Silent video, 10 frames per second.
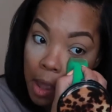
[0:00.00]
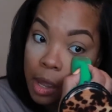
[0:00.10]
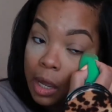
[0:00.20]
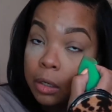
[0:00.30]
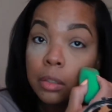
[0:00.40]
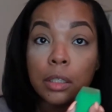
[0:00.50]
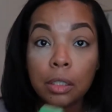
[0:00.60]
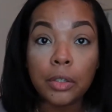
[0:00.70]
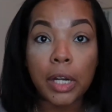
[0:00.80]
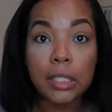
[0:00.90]
I know I look a
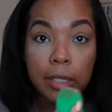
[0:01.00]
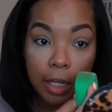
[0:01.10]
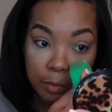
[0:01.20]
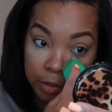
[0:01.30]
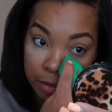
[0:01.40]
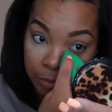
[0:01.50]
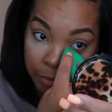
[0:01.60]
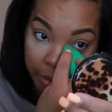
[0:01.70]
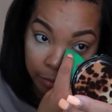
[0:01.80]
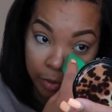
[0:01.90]
little crazy now, but don't
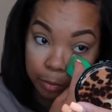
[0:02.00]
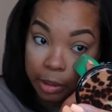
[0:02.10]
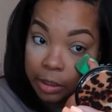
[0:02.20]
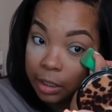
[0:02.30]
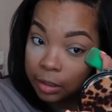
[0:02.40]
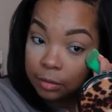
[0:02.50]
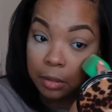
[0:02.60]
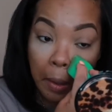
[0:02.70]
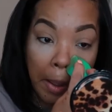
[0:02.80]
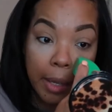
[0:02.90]
worry, we're gonna blend it out.
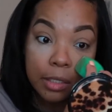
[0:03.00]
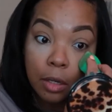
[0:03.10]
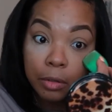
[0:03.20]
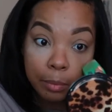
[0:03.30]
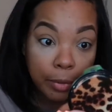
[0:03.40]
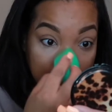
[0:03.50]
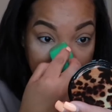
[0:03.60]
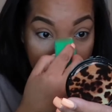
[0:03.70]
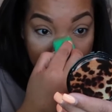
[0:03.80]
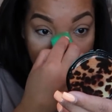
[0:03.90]
It's gonna get blended
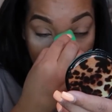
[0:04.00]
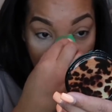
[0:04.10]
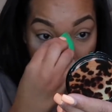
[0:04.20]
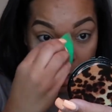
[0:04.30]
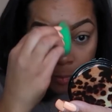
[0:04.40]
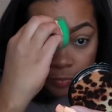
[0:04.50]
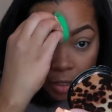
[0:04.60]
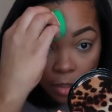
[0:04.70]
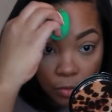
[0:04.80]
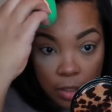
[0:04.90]
out.
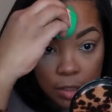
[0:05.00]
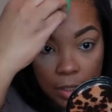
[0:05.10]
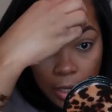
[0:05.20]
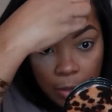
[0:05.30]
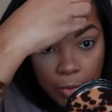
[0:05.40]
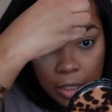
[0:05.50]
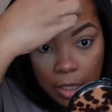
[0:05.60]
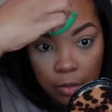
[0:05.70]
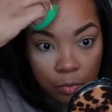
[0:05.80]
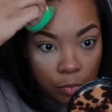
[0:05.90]
And do the same
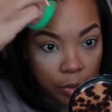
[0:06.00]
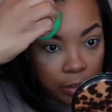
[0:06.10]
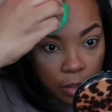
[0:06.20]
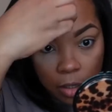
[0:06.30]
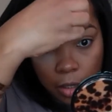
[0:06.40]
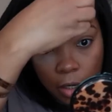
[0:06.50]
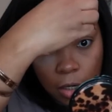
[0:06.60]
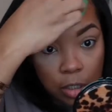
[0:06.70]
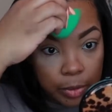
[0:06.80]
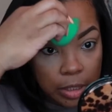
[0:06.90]
again where
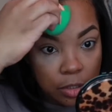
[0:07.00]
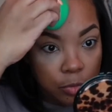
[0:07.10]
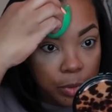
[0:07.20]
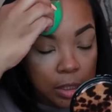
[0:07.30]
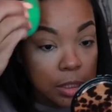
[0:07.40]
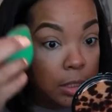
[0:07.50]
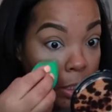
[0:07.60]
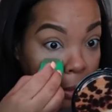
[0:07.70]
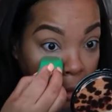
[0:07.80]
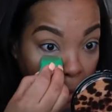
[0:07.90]
all the places you put
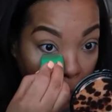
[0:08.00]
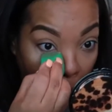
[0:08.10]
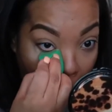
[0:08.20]
concealer,